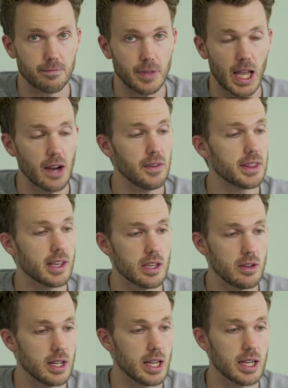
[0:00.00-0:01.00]
everything you
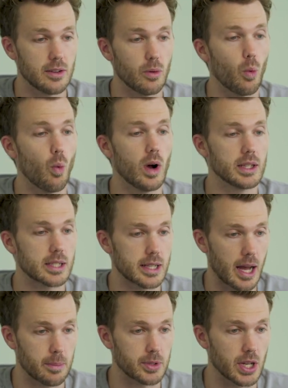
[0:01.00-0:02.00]
need, one
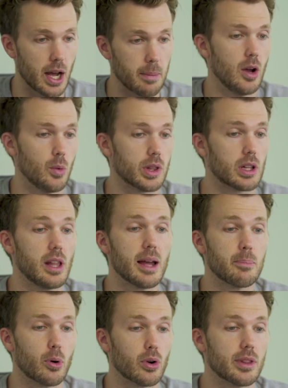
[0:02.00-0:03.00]
stop shop, with a client
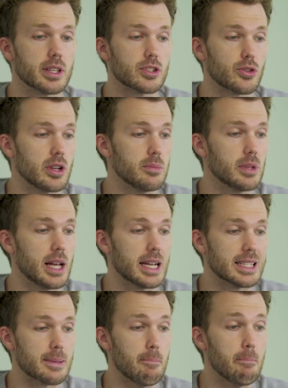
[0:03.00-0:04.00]
portal that
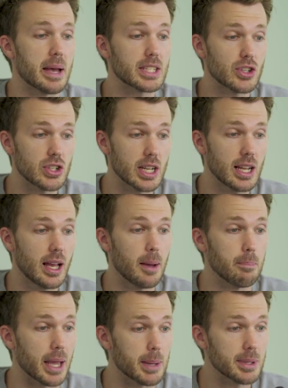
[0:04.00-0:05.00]
streamlines messaging,
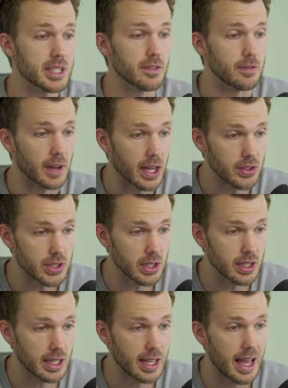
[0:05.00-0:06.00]
payments, file
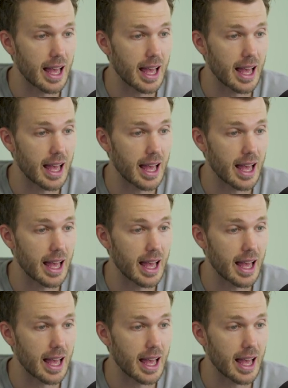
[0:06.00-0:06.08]
sharing,